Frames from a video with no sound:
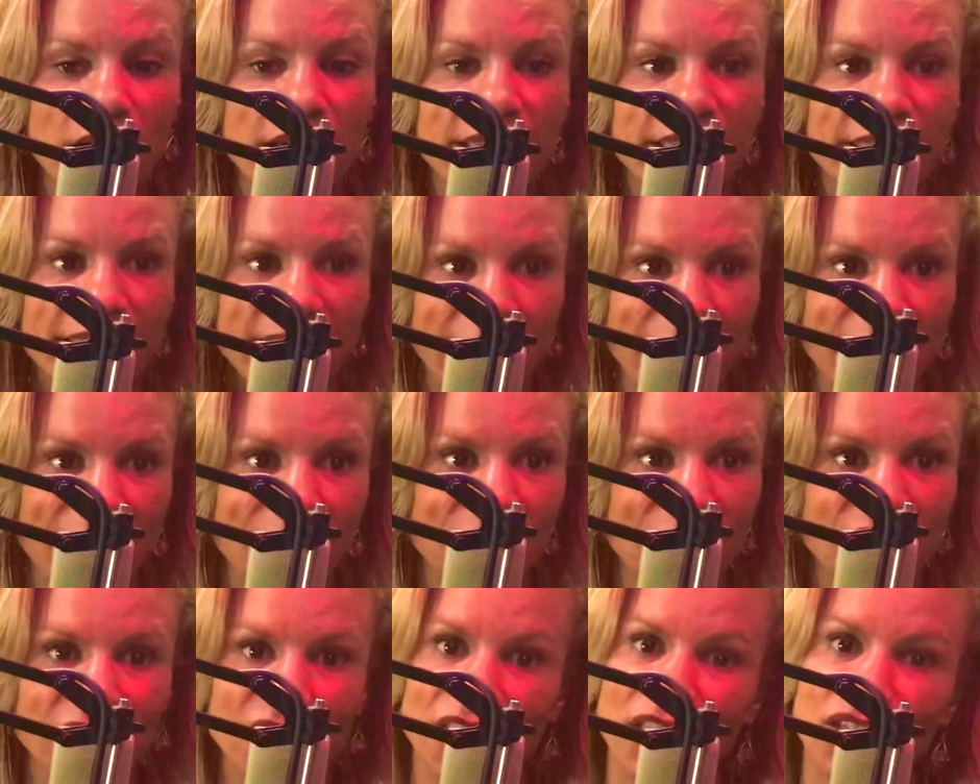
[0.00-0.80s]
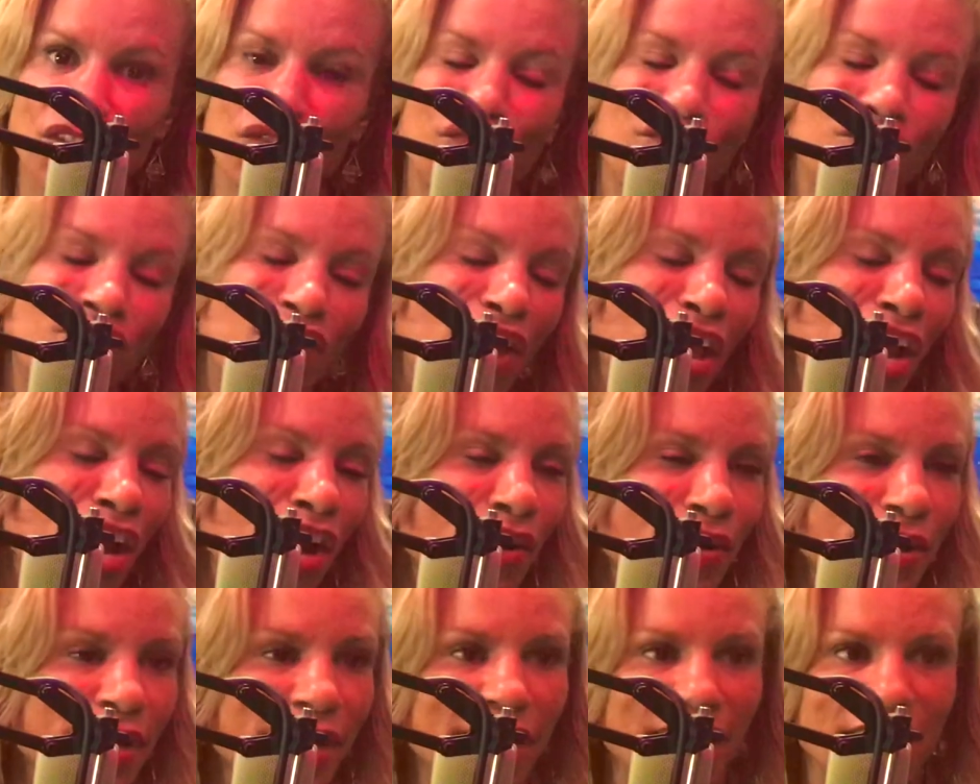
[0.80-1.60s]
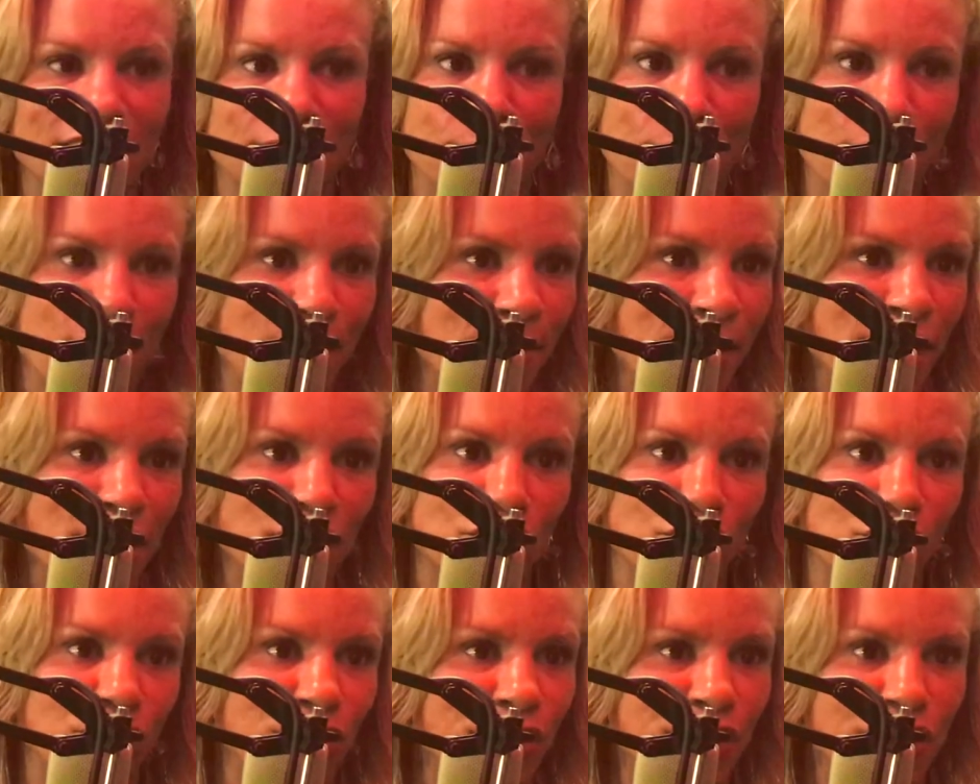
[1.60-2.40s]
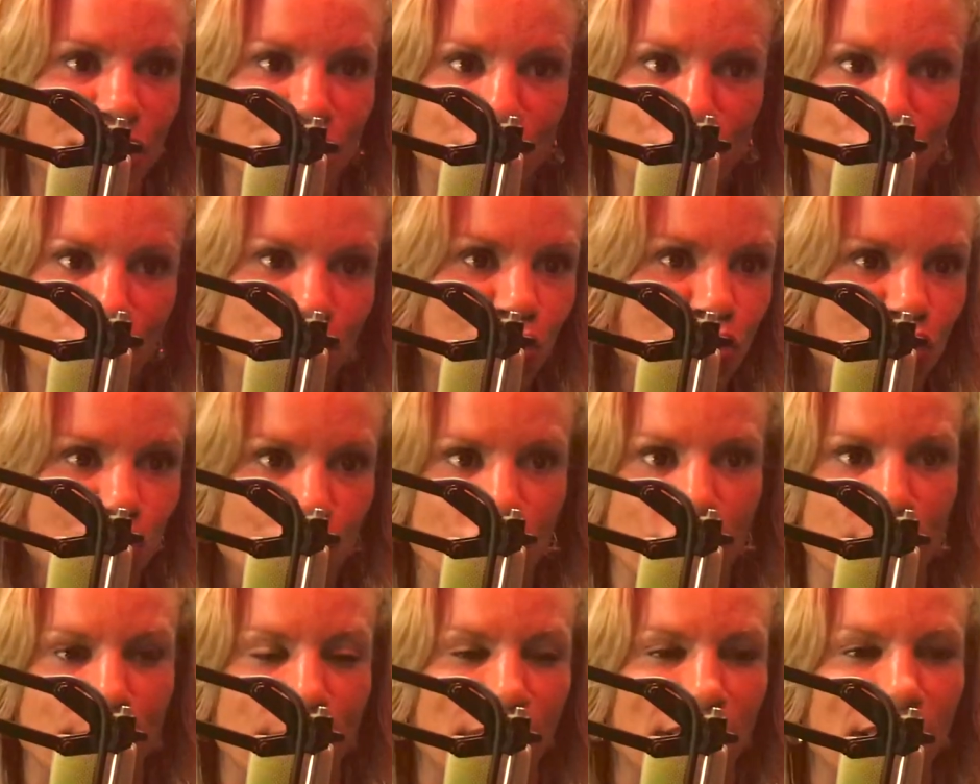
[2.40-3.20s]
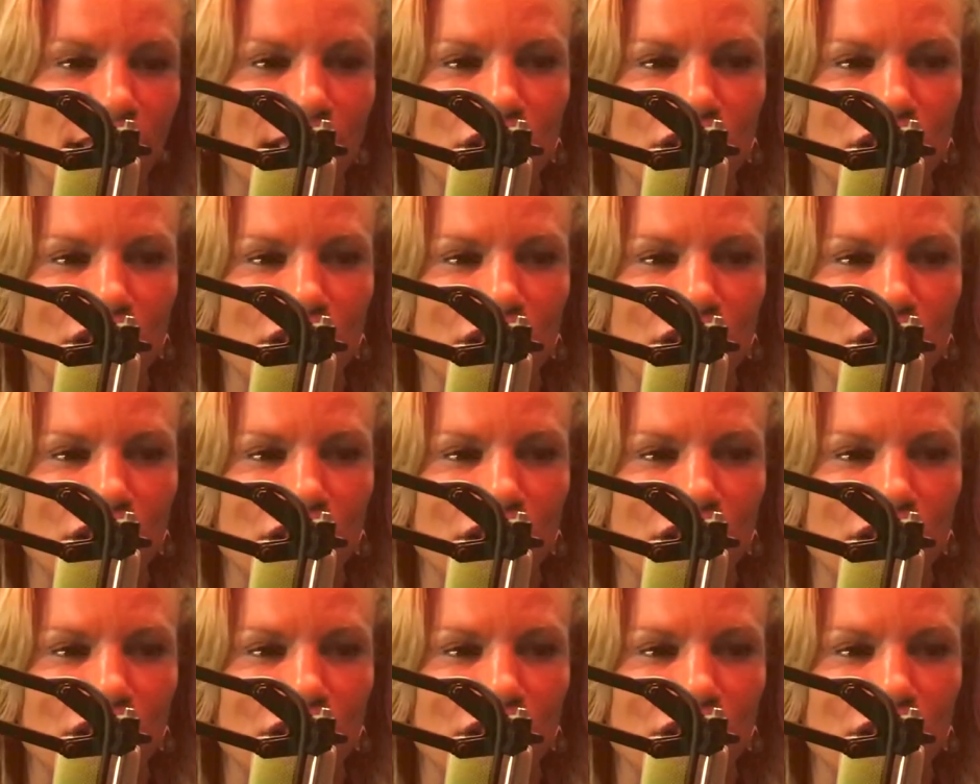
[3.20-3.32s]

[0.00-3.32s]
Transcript: again, this is very experimental, this new treatment.